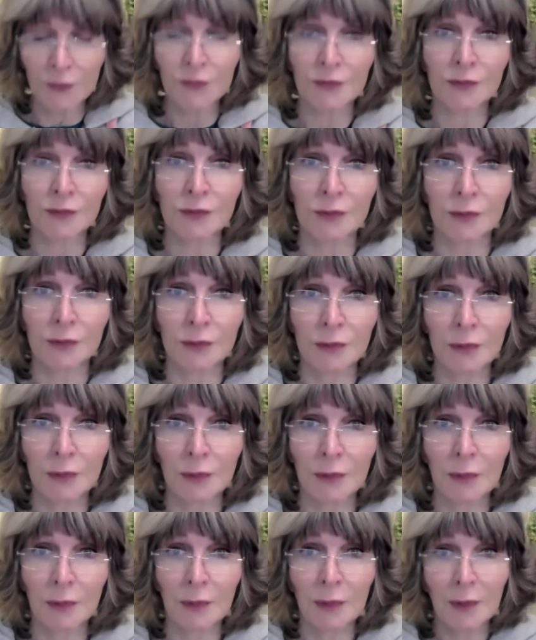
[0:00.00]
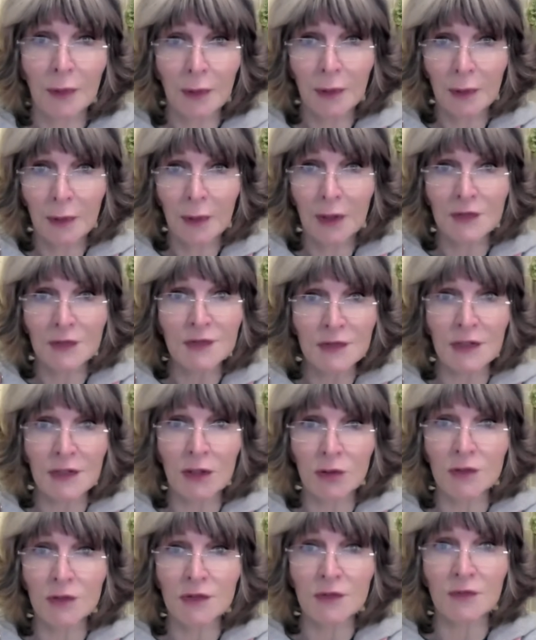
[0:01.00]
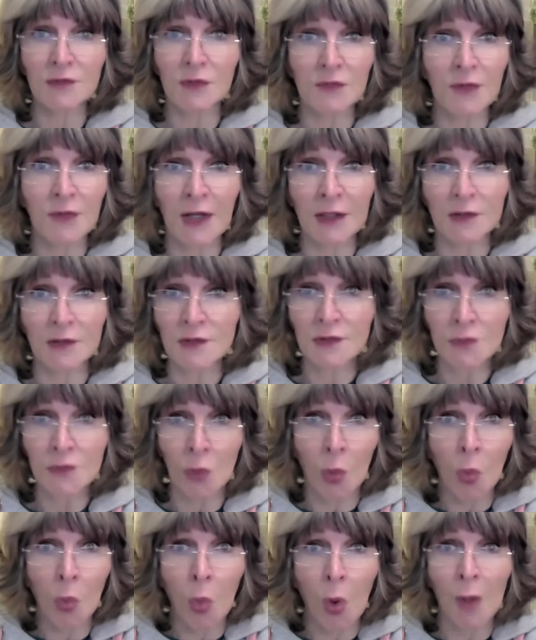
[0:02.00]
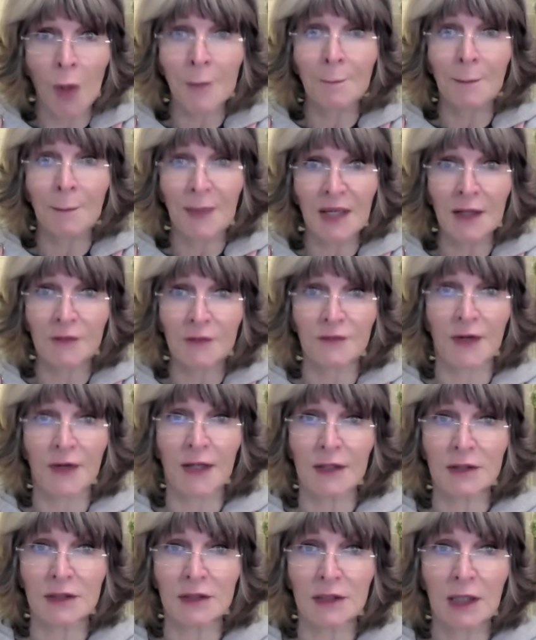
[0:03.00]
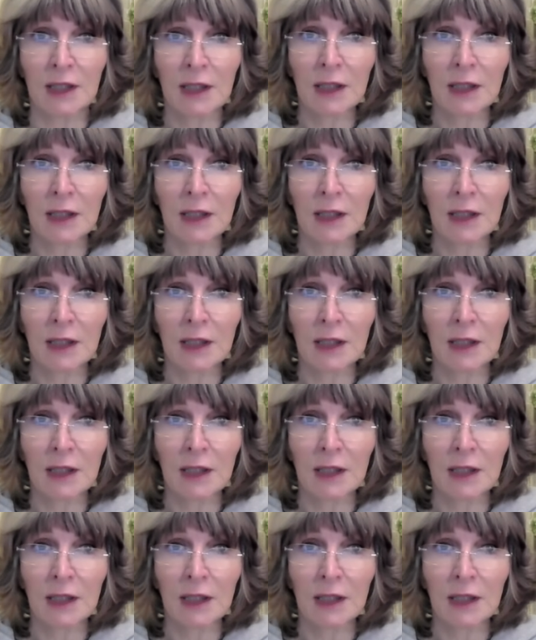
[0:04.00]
through a series of events or one big event